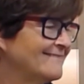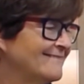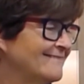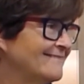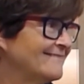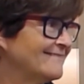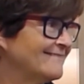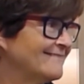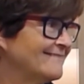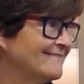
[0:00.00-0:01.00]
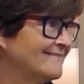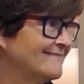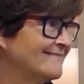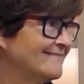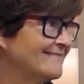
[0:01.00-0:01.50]

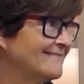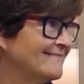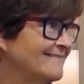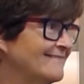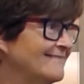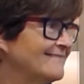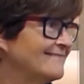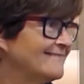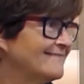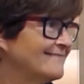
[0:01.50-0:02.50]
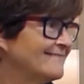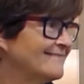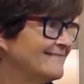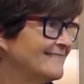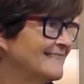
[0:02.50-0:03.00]

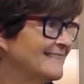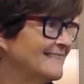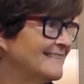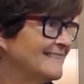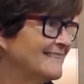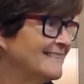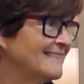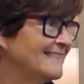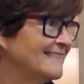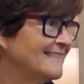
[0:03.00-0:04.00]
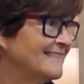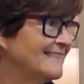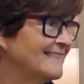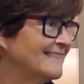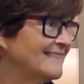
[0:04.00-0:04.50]

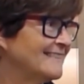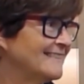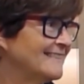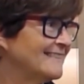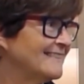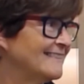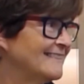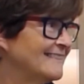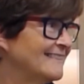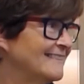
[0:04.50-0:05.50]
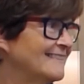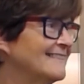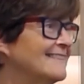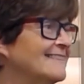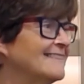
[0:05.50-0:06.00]

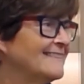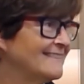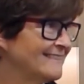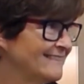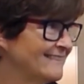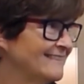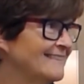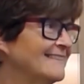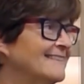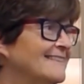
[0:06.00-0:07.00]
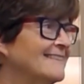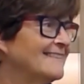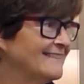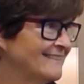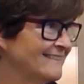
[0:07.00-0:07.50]

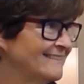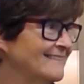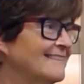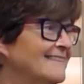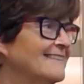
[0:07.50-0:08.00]
This person isn't speaking.